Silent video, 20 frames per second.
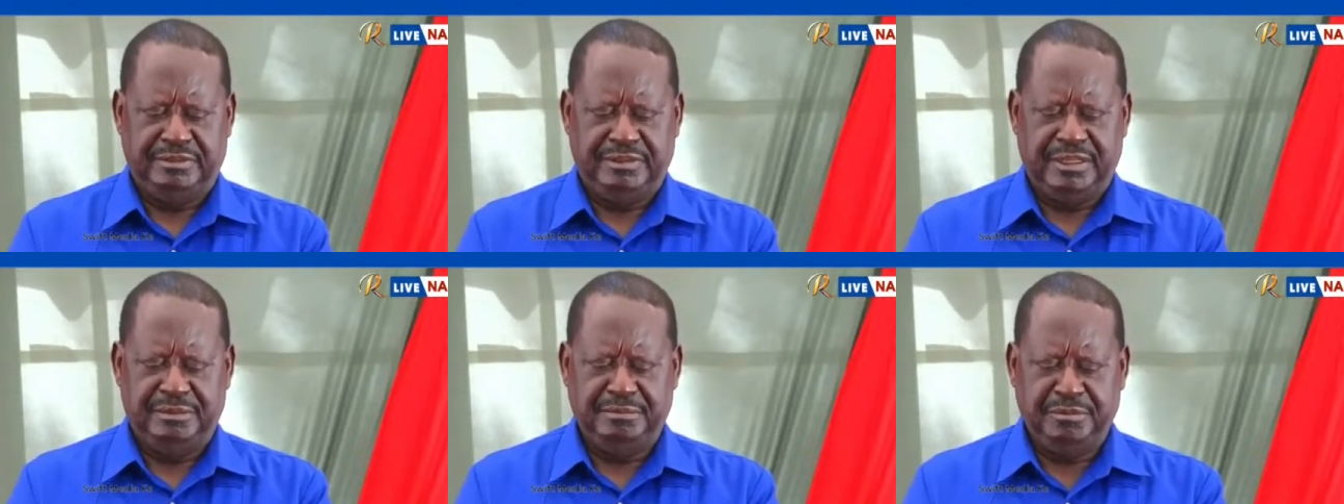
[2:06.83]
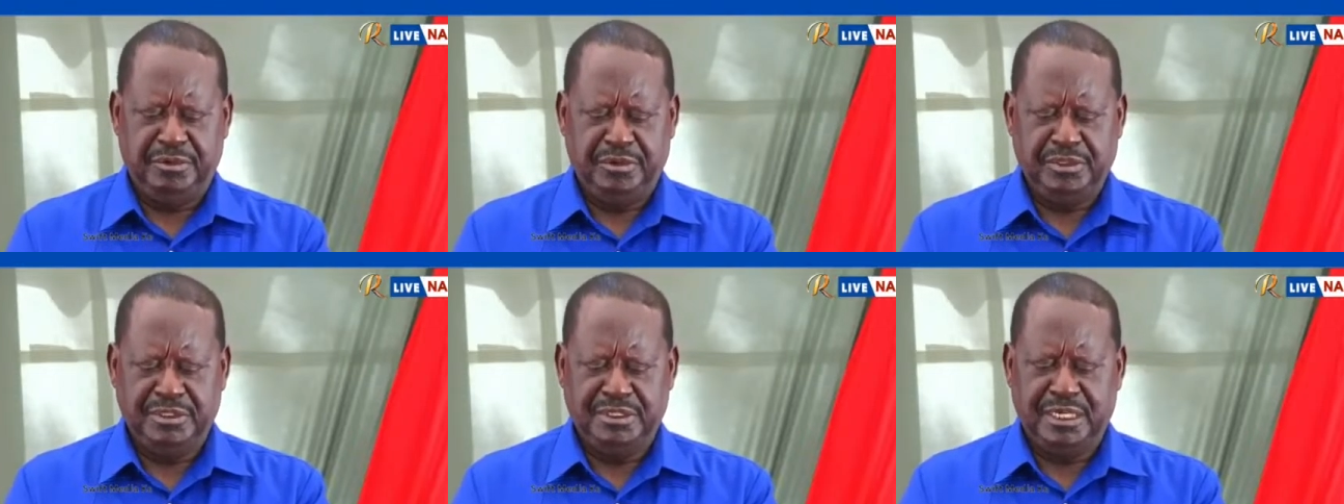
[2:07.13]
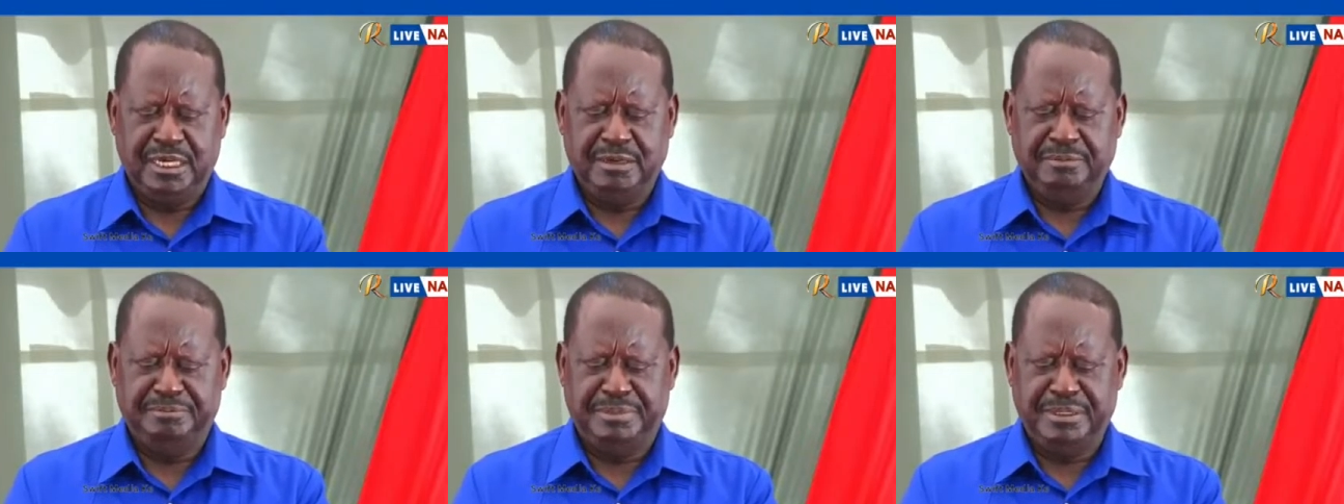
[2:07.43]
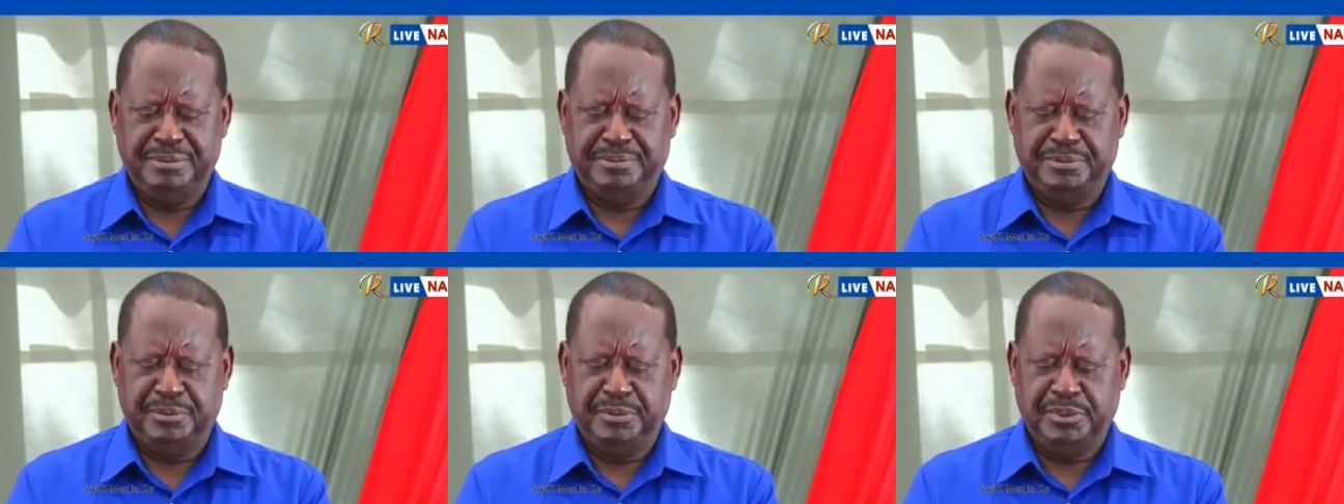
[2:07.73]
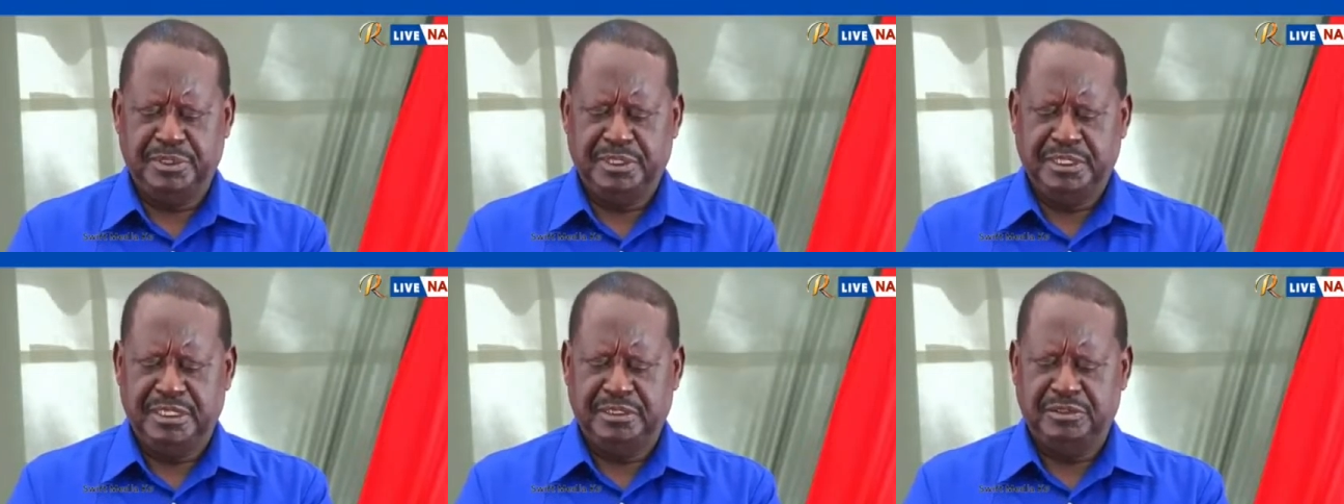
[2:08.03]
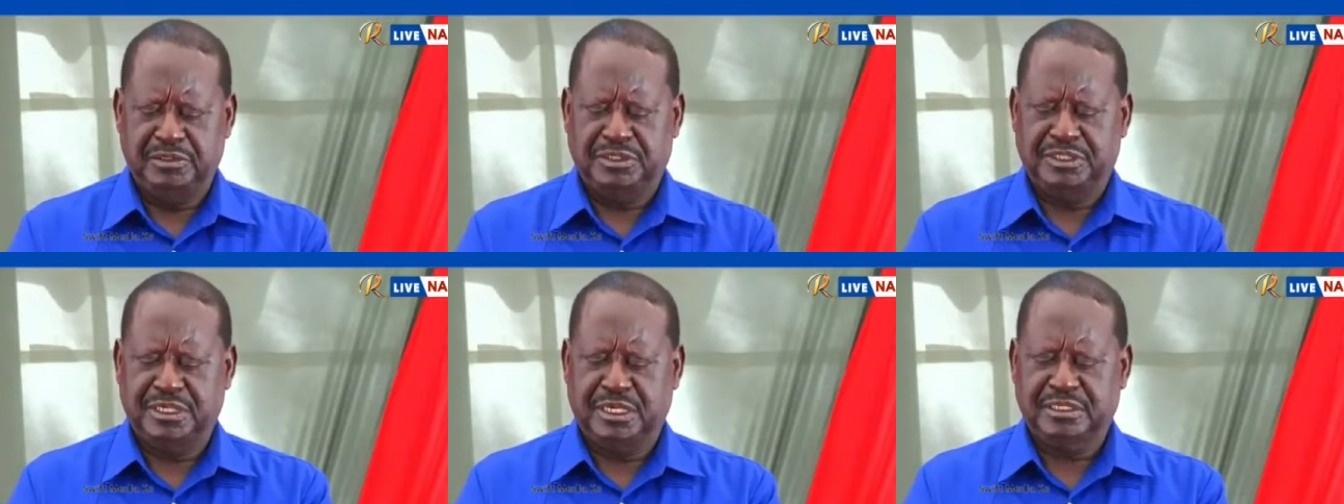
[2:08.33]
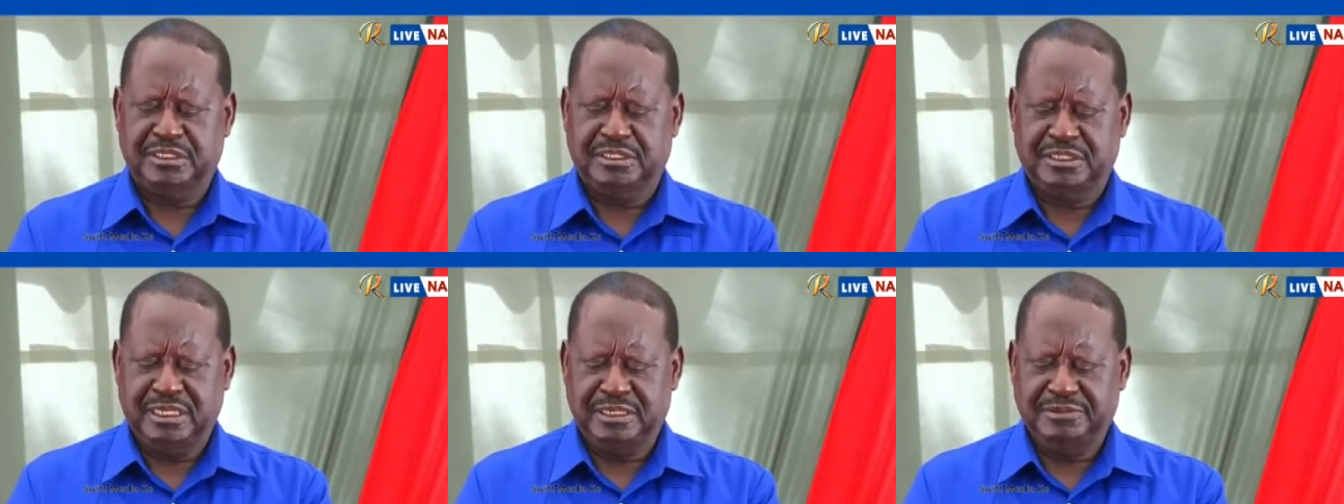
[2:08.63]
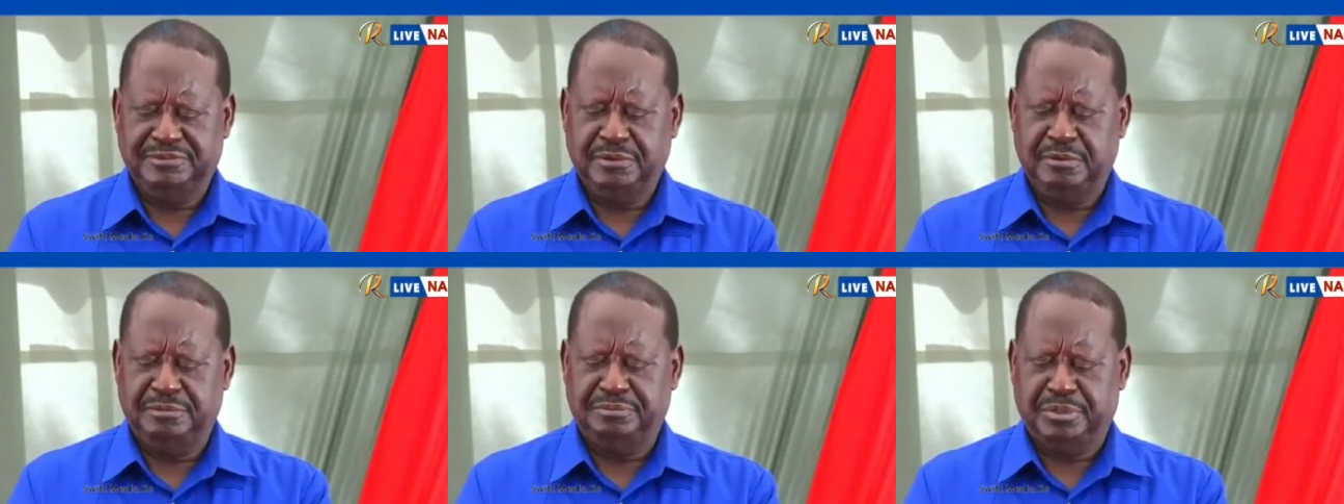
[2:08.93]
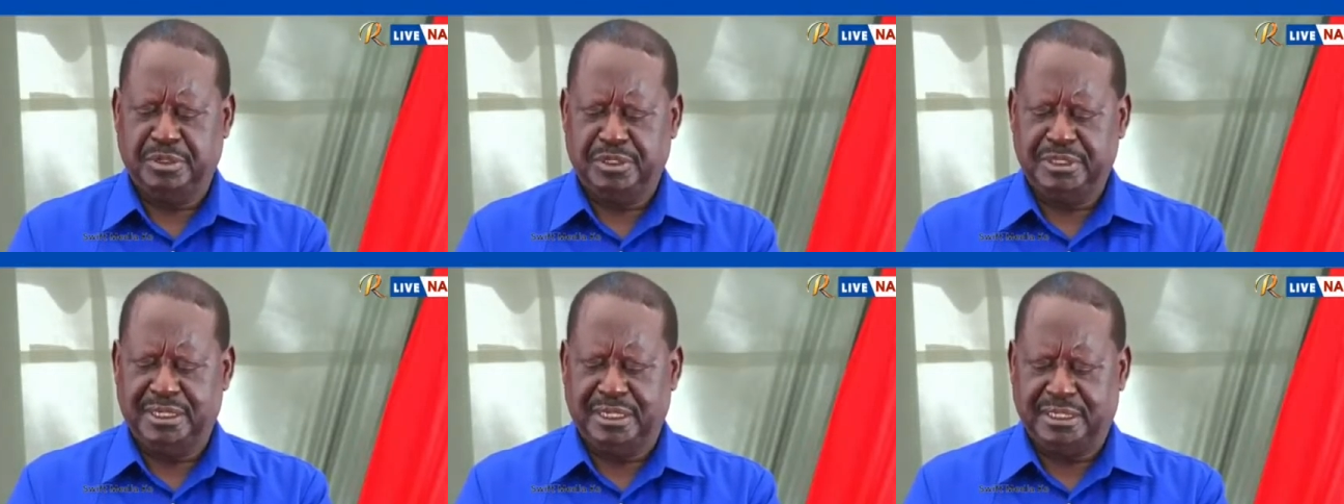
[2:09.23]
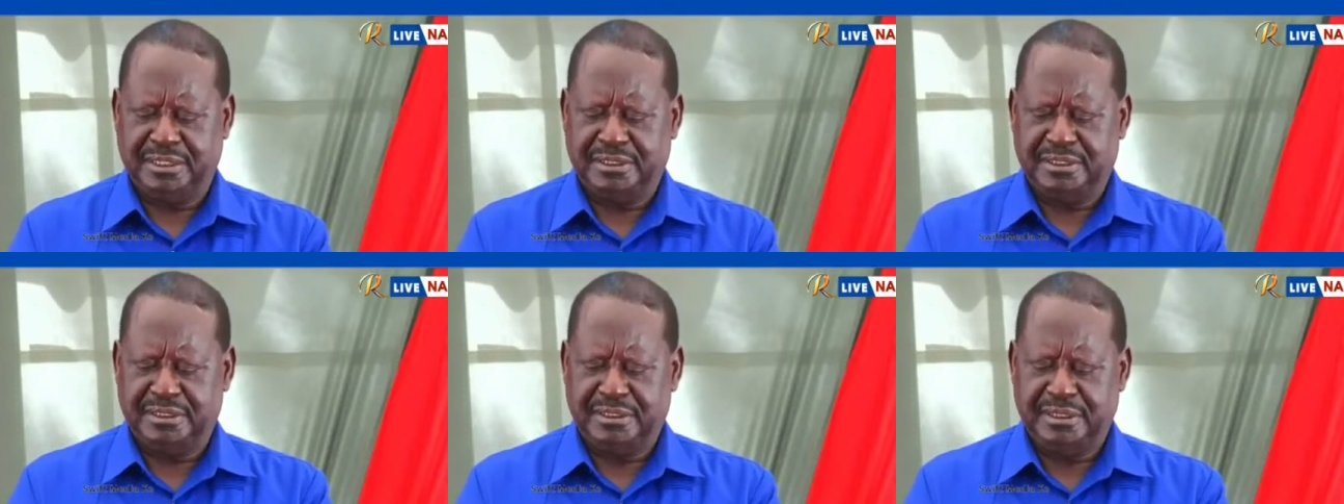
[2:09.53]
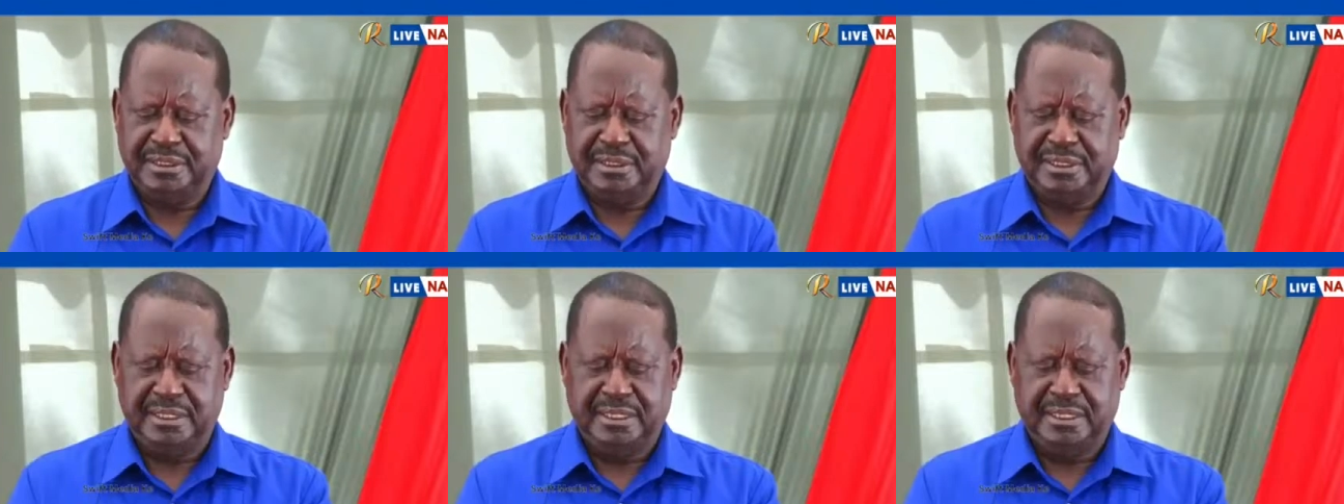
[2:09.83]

they mold young people into successful products